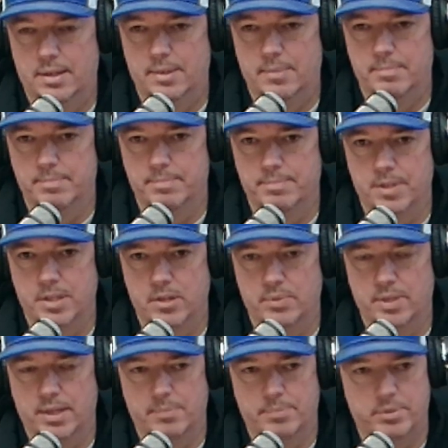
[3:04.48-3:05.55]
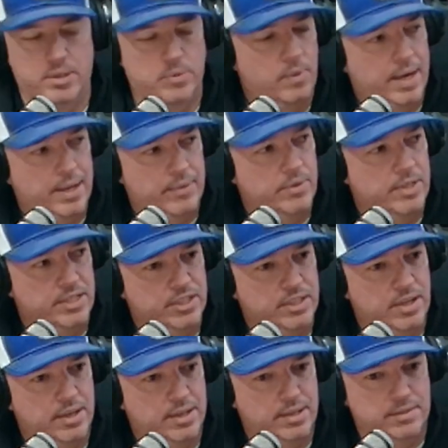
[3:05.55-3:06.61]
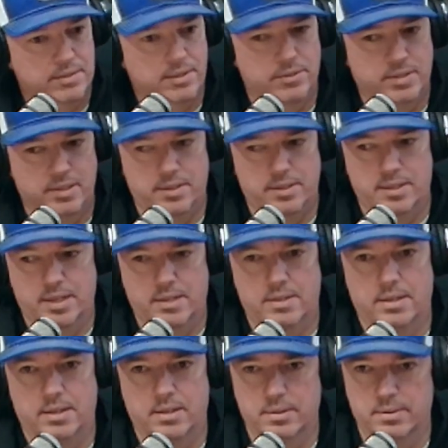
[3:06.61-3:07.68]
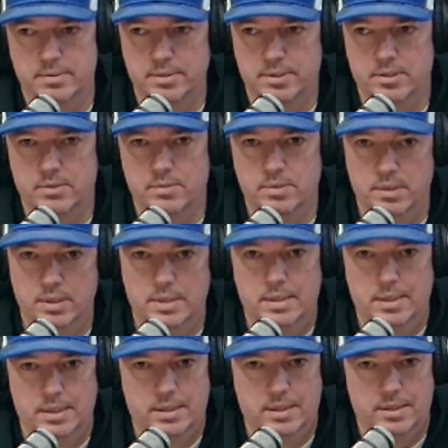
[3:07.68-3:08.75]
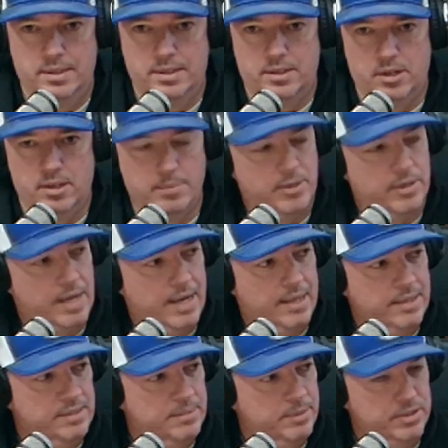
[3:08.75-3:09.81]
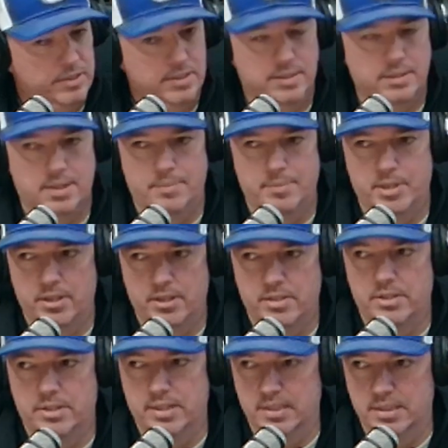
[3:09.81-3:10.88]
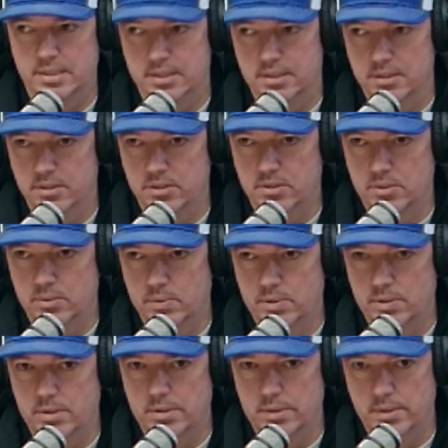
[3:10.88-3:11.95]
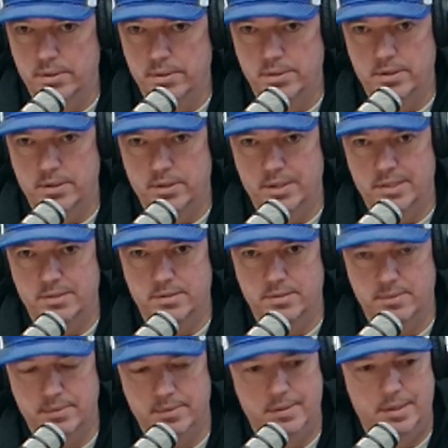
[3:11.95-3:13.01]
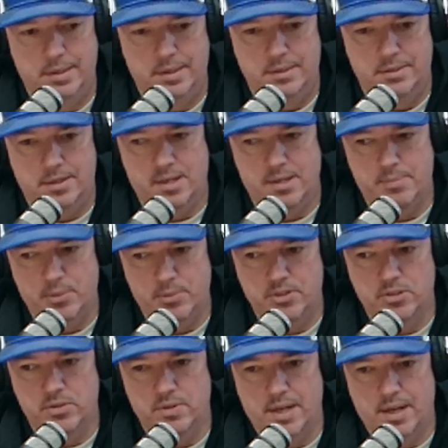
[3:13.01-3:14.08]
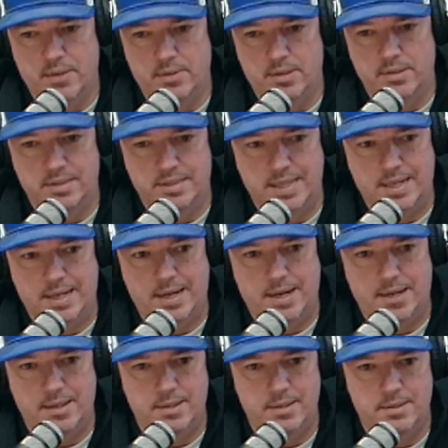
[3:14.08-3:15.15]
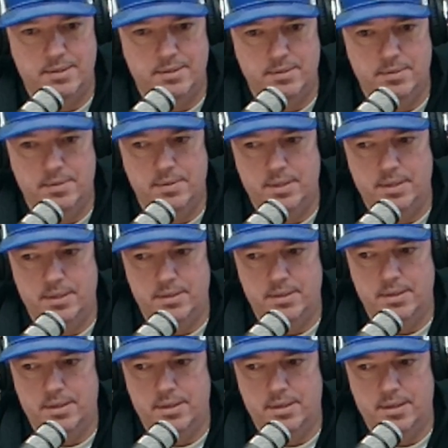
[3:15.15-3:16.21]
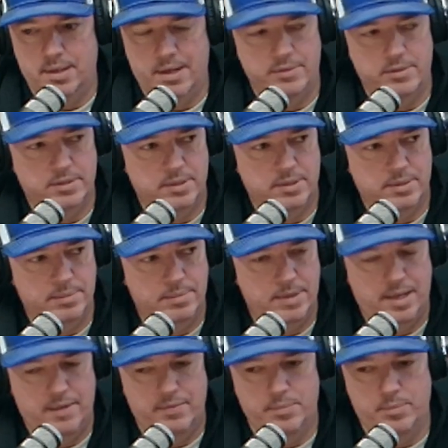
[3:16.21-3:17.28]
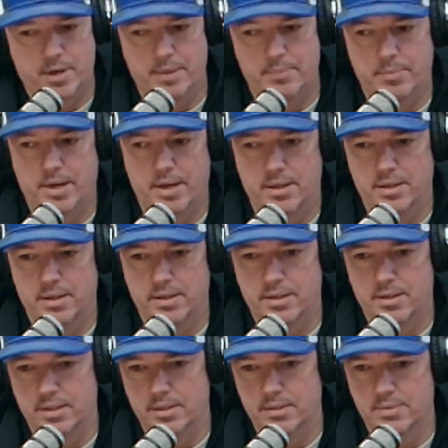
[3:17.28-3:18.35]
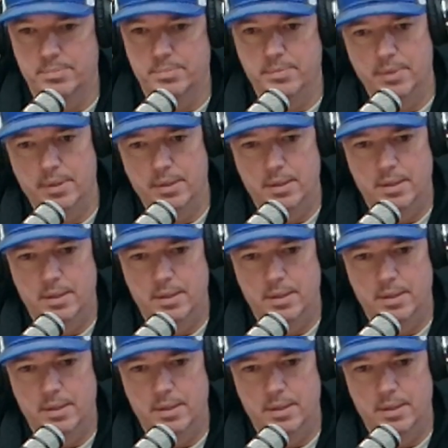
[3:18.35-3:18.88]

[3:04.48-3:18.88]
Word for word: Um, you know, we got a pretty wide ranging audience out there that I think, you know, they're all about hockey, especially this time of year during the season. So we're, you know, let's talk about what's going on around the state of hockey and, and, uh, obviously having Brian Bonin here, he's,